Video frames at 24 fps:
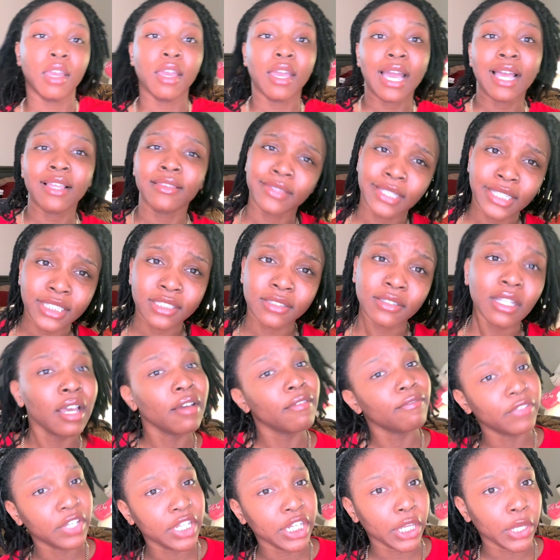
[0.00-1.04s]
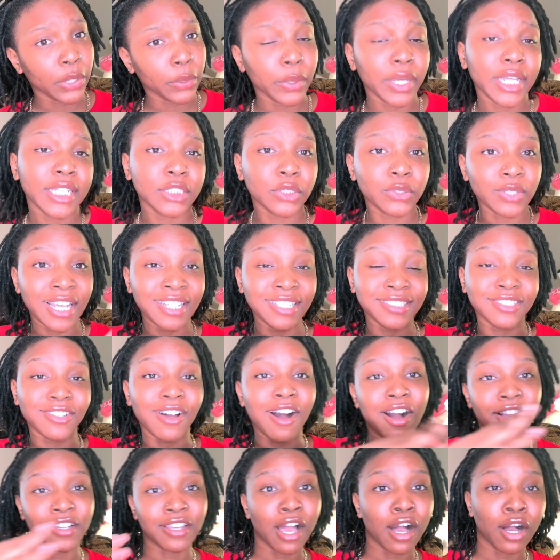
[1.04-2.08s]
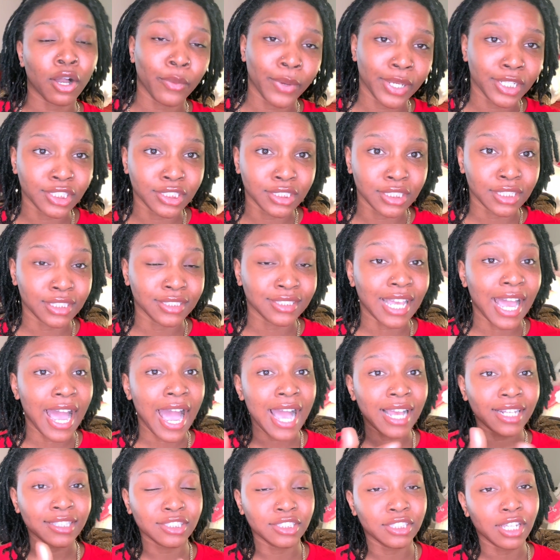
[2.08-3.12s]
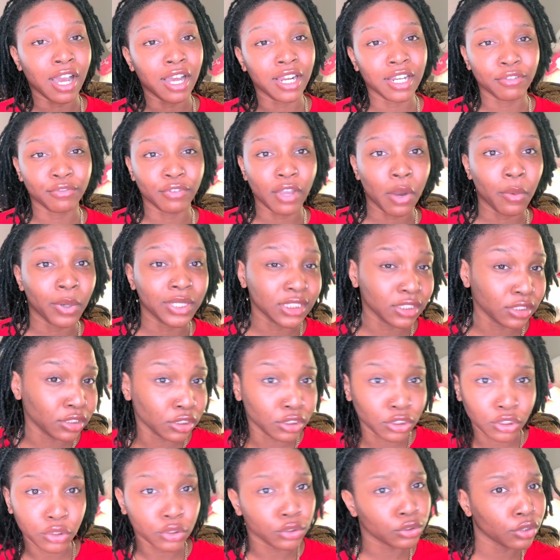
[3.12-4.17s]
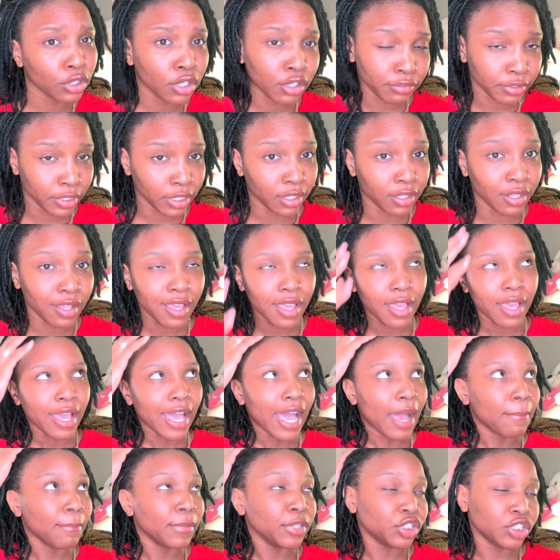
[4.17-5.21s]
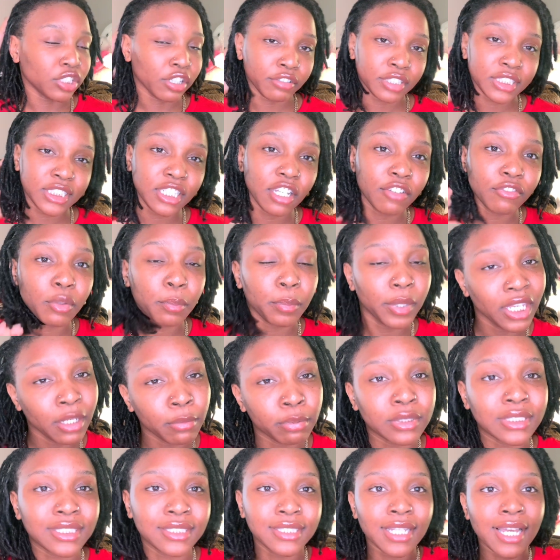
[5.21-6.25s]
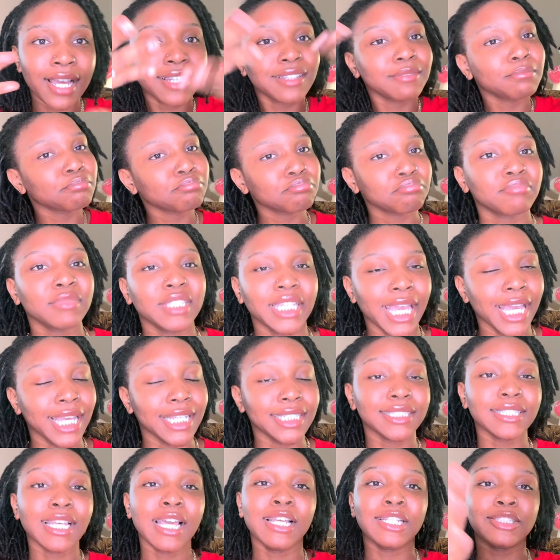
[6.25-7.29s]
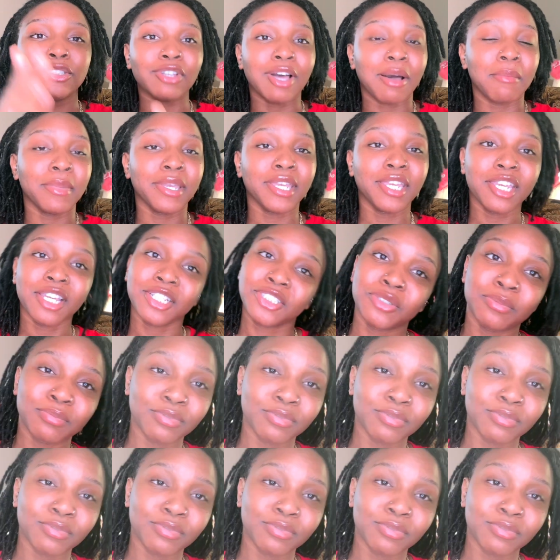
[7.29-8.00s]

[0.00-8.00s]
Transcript: and this video is to answer all your questions. I asked y'all if y'all wanted a tutorial and majority of the people said yes. So I'm here to